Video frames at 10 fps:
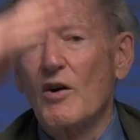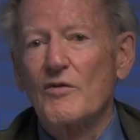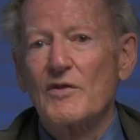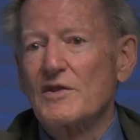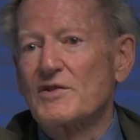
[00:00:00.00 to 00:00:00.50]

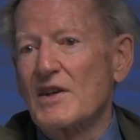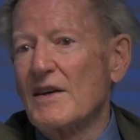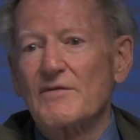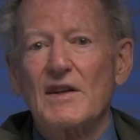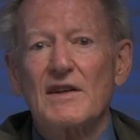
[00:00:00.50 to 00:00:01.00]
over
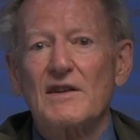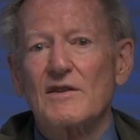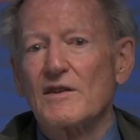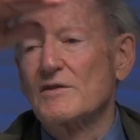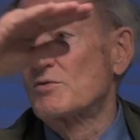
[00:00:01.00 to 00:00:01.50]
70
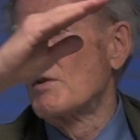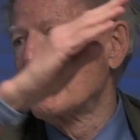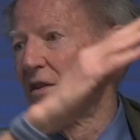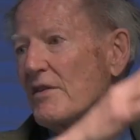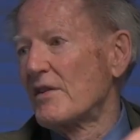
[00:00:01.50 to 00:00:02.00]
years
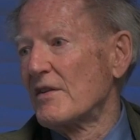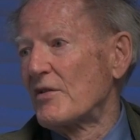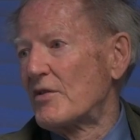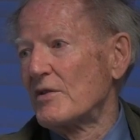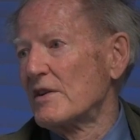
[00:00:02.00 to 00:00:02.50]
rather
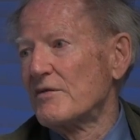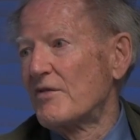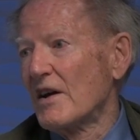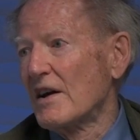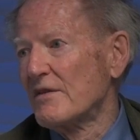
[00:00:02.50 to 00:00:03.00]
than
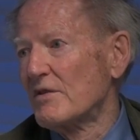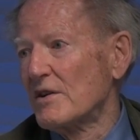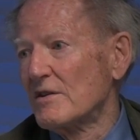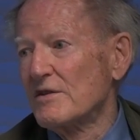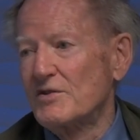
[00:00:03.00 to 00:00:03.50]
35
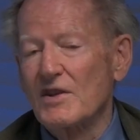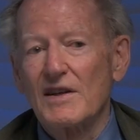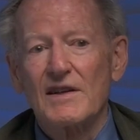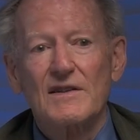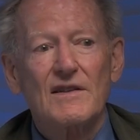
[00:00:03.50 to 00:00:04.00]
years,
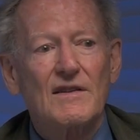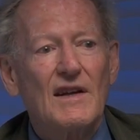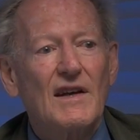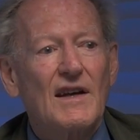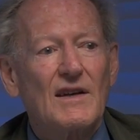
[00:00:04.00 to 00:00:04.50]
and
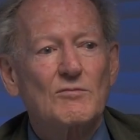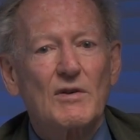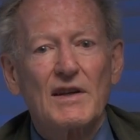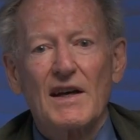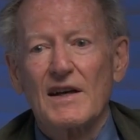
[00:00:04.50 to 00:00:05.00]

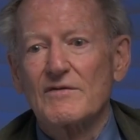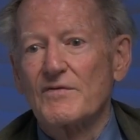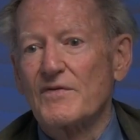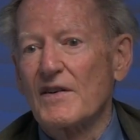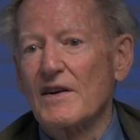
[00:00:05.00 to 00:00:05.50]
we
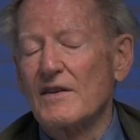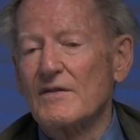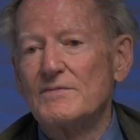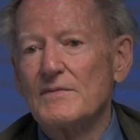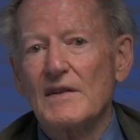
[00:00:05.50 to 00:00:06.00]
have
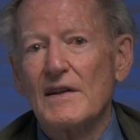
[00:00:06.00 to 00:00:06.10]
a